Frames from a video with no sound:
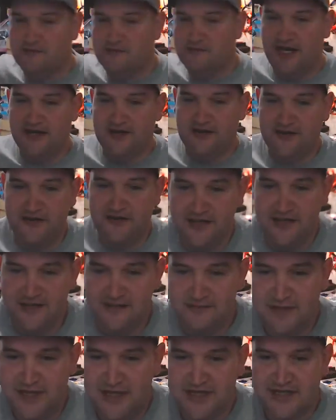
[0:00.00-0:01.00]
be like
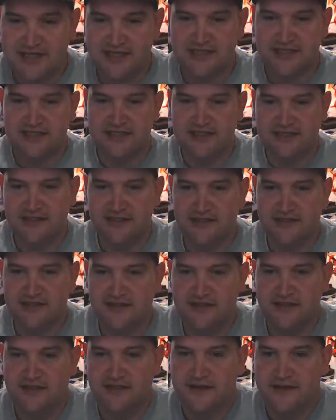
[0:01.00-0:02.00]
Christmas.
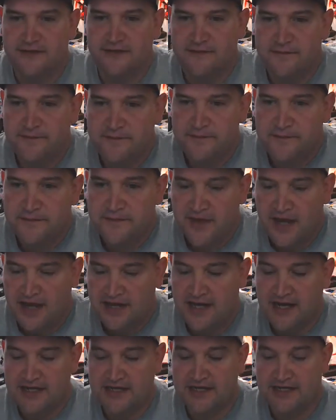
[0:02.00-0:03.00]
I
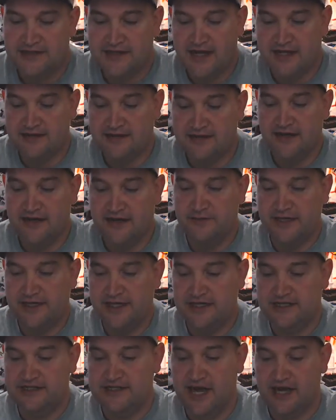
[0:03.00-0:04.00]
got to get that done. I want to
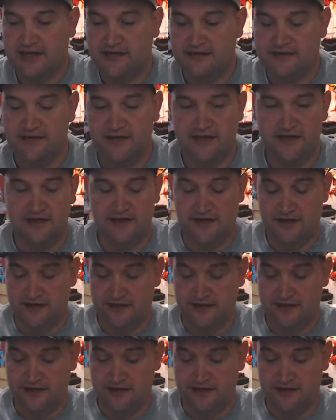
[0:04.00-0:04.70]
get Jack's done.